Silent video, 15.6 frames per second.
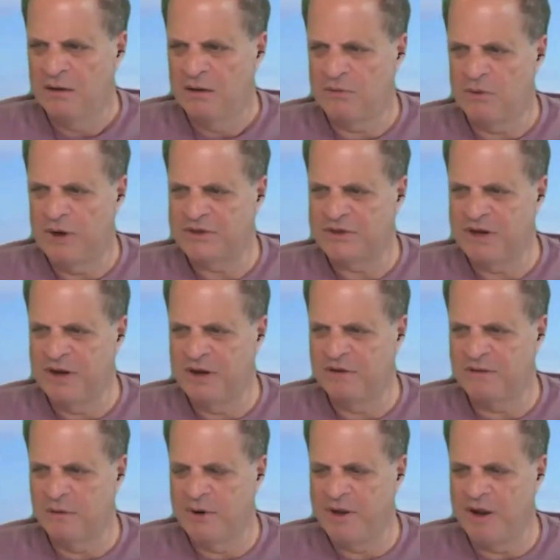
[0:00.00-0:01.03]
question is,
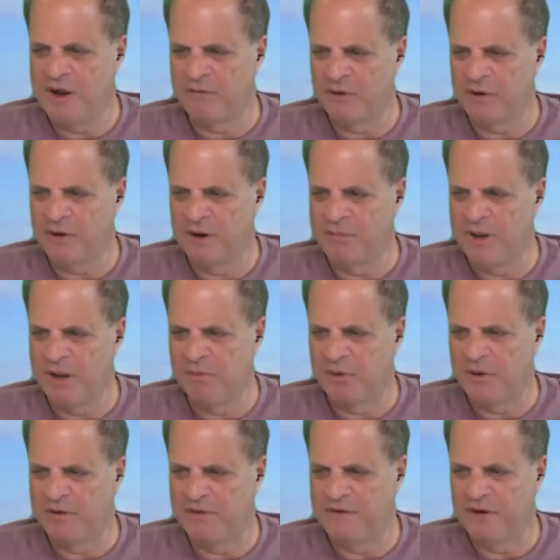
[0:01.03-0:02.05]
are we ever going to be able
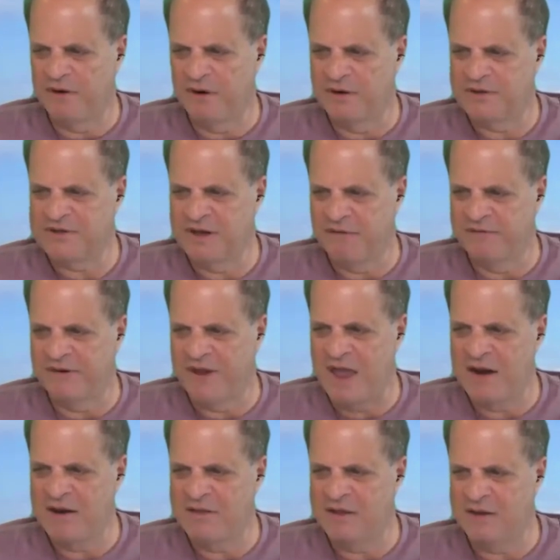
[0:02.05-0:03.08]
to dig ourselves
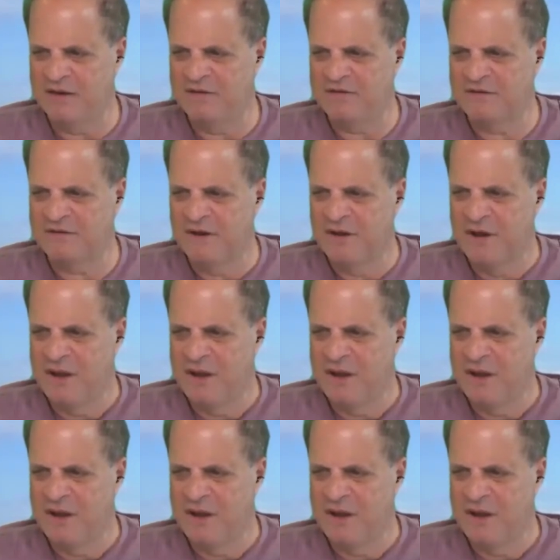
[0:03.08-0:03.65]
out of this?